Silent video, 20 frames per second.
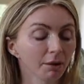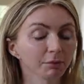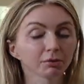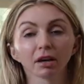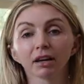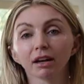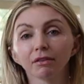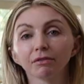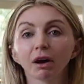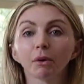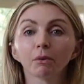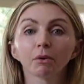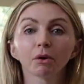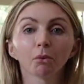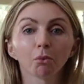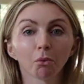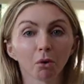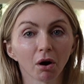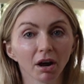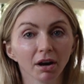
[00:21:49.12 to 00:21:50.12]
So I give that one
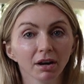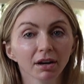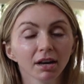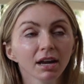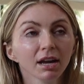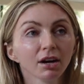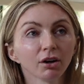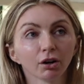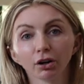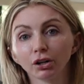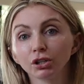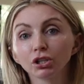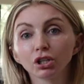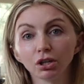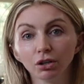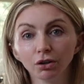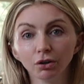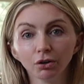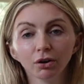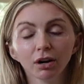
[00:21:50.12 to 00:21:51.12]
a 1 or a
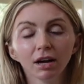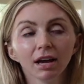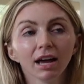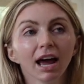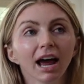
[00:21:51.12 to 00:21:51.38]
2.